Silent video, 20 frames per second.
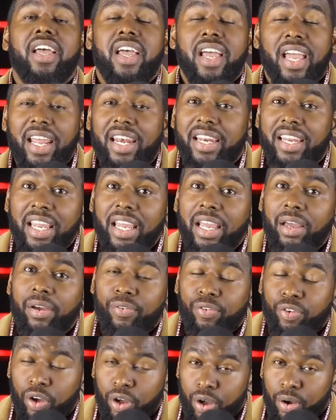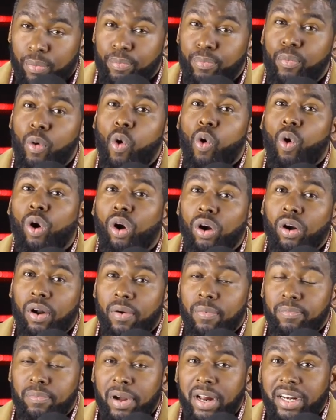and give more
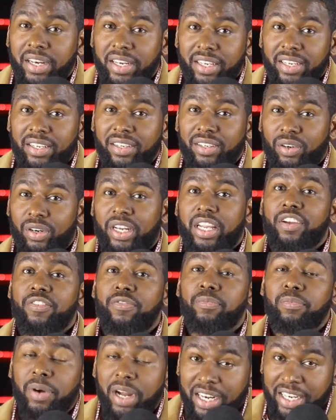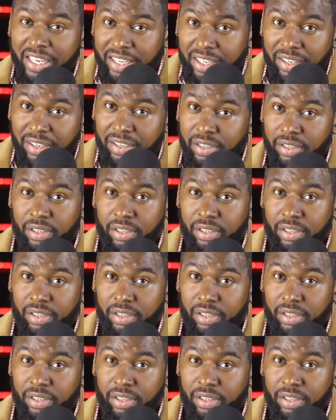money or give money